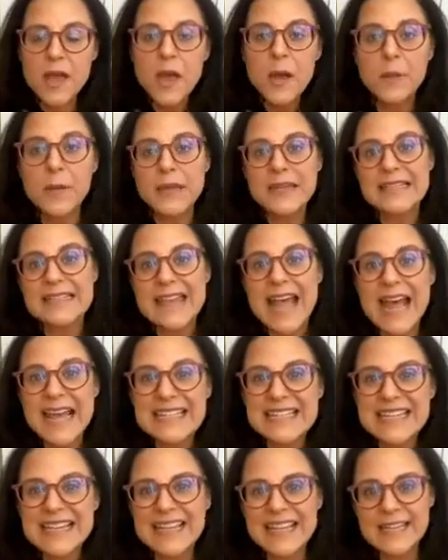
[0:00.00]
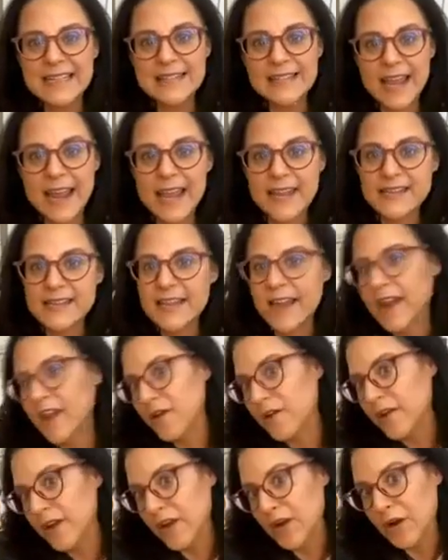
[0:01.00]
But Sassy is a
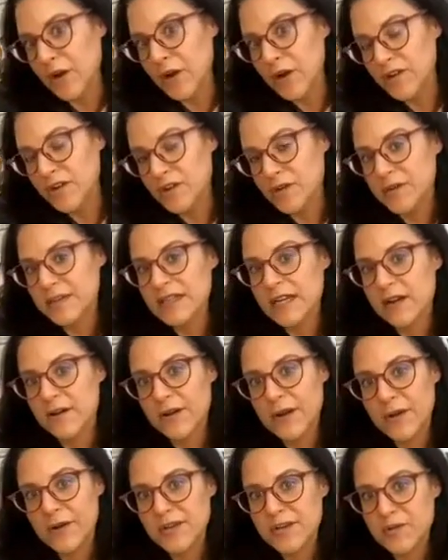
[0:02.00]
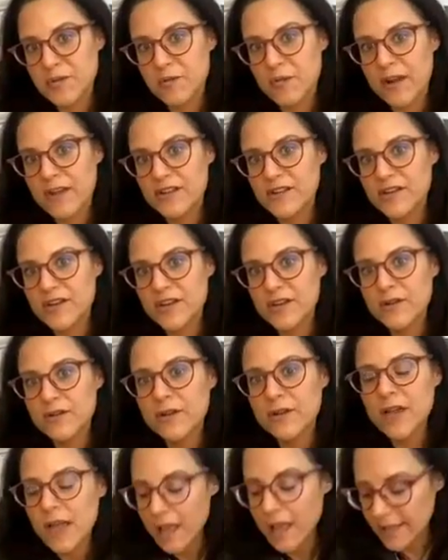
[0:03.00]
terrier. You know what terriers were bred to do?
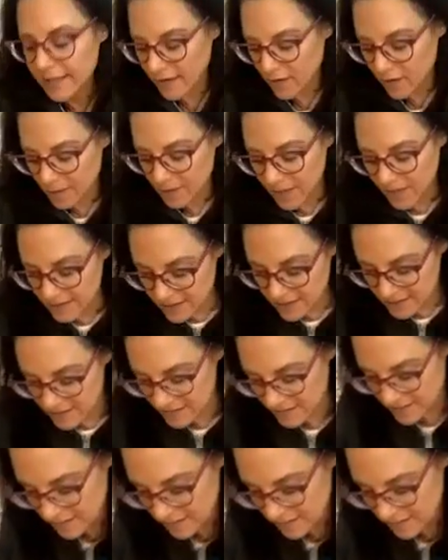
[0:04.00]
They're bred to